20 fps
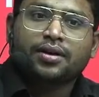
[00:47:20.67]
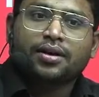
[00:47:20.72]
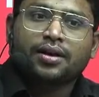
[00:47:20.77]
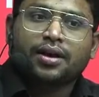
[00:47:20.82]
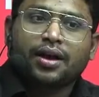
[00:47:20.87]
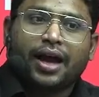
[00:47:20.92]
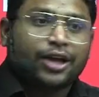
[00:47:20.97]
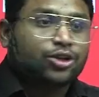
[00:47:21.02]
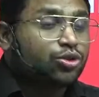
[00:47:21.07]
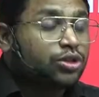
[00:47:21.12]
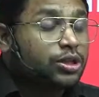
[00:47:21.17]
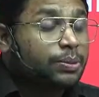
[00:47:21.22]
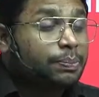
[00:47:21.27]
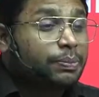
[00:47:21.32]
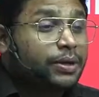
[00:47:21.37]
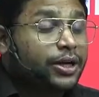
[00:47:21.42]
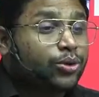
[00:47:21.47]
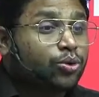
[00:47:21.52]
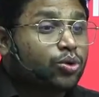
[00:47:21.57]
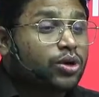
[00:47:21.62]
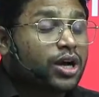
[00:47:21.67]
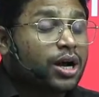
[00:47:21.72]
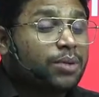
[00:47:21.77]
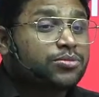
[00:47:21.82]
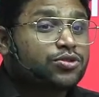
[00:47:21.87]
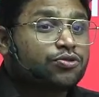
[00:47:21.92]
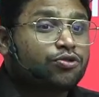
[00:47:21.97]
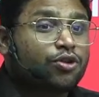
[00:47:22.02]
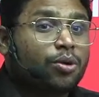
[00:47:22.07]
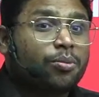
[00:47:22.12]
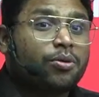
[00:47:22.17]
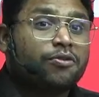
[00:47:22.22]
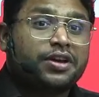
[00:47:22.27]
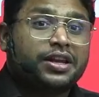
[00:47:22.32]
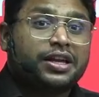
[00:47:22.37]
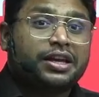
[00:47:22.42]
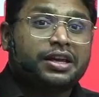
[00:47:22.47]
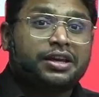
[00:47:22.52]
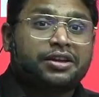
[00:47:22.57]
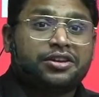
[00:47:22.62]
Actually, Plato comes from a
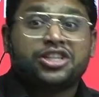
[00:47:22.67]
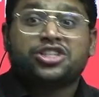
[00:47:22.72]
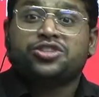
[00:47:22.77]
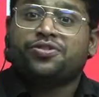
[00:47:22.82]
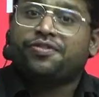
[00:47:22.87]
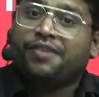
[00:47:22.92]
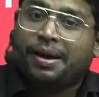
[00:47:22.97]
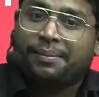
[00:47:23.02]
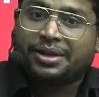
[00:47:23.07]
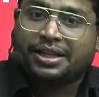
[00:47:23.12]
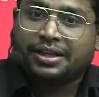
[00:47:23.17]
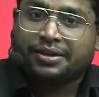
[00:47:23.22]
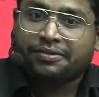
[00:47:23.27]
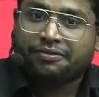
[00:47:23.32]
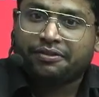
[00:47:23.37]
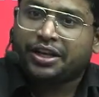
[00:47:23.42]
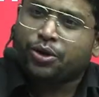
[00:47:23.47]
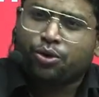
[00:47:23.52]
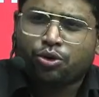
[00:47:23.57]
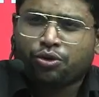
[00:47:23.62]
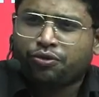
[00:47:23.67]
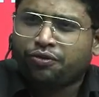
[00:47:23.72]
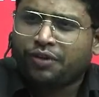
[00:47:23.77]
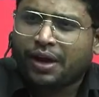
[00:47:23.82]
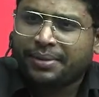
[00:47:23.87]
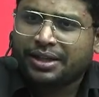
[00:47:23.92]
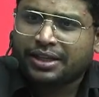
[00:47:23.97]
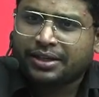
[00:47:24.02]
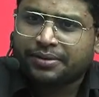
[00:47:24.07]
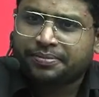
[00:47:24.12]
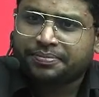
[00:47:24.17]
very rich family, very good family.